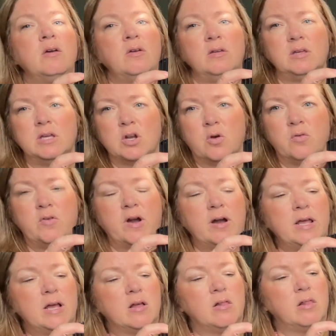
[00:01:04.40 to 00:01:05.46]
you know,
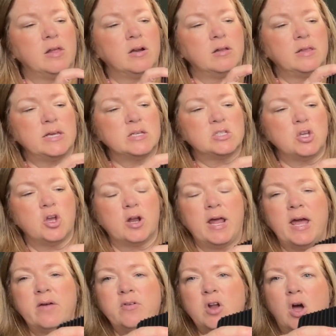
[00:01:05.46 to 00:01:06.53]
very clearly. So you're going to
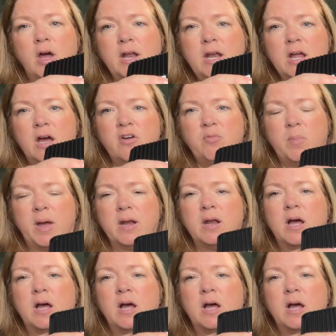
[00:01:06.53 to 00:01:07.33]
have an on and off button.